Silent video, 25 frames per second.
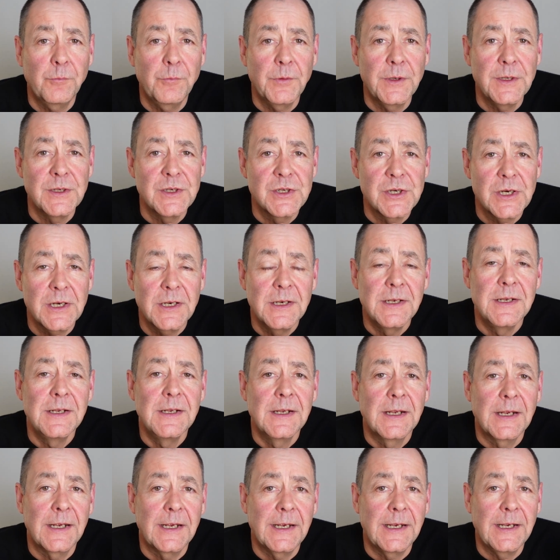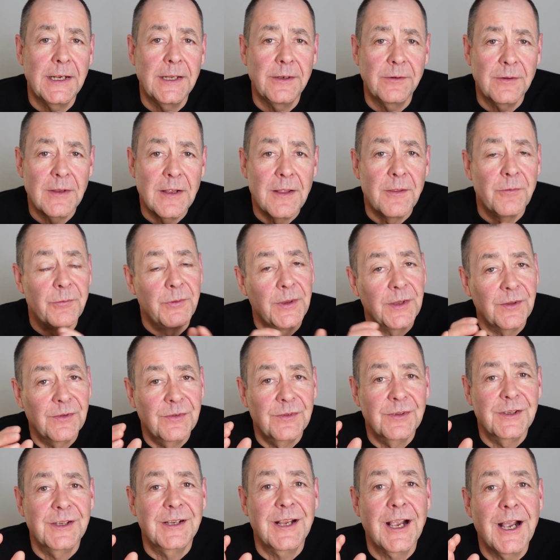feature, and
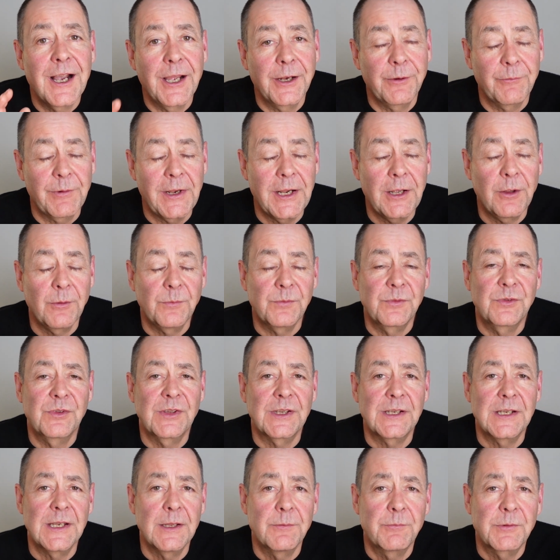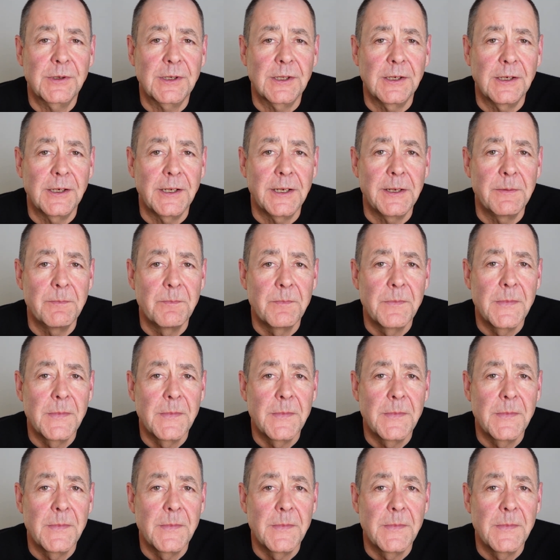this kind of helps significantly.